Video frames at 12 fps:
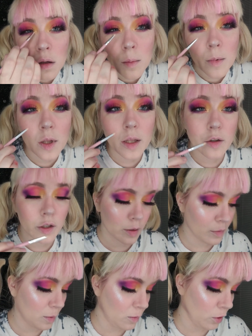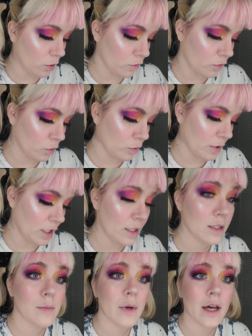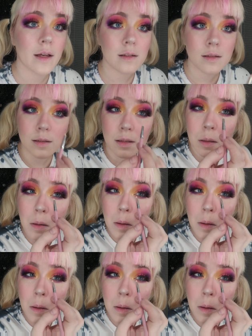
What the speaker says: And glitter can be beautiful, but it's a mess.